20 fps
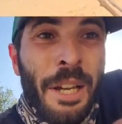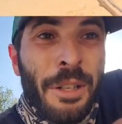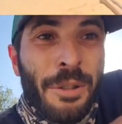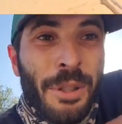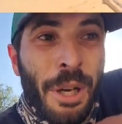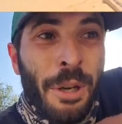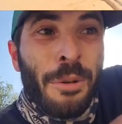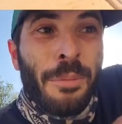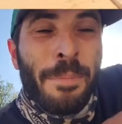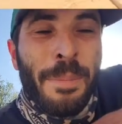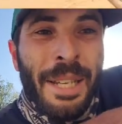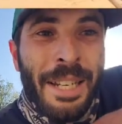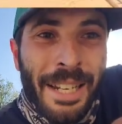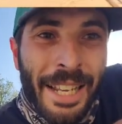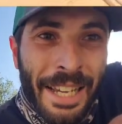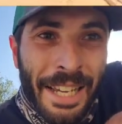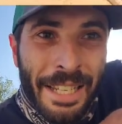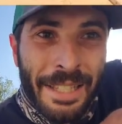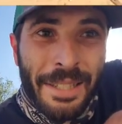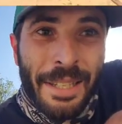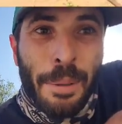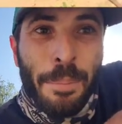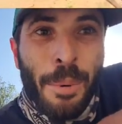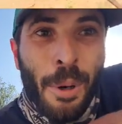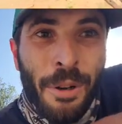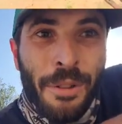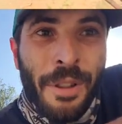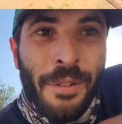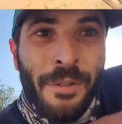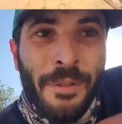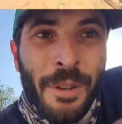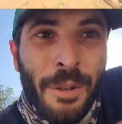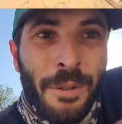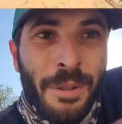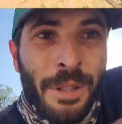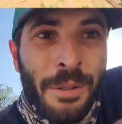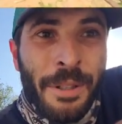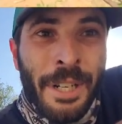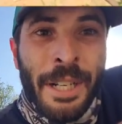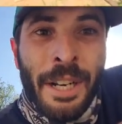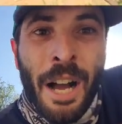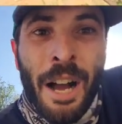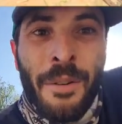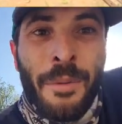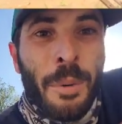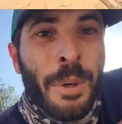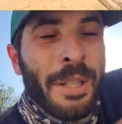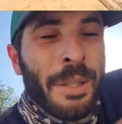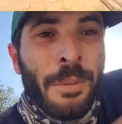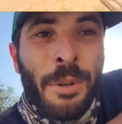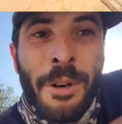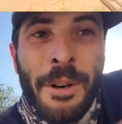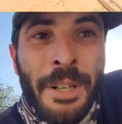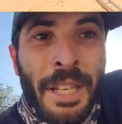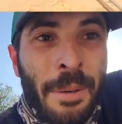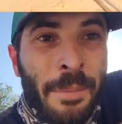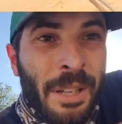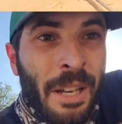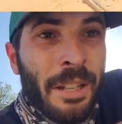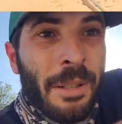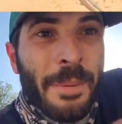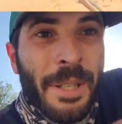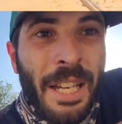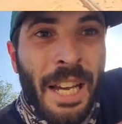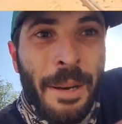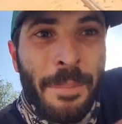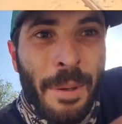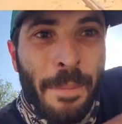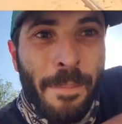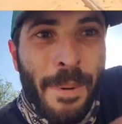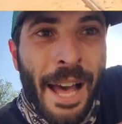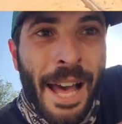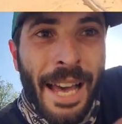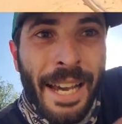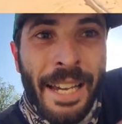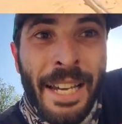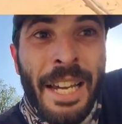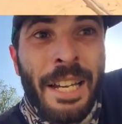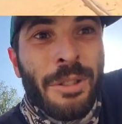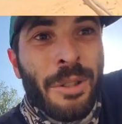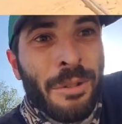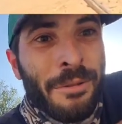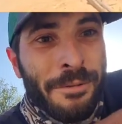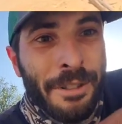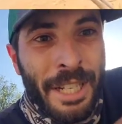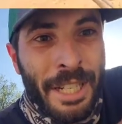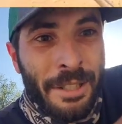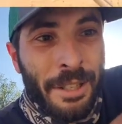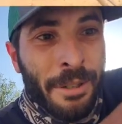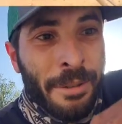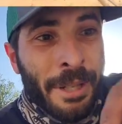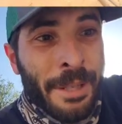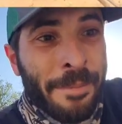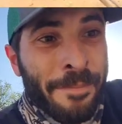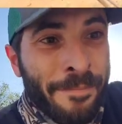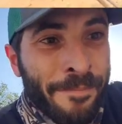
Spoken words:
don't be lazy. Put the filter in, otherwise we're only going to be coming back to redo it.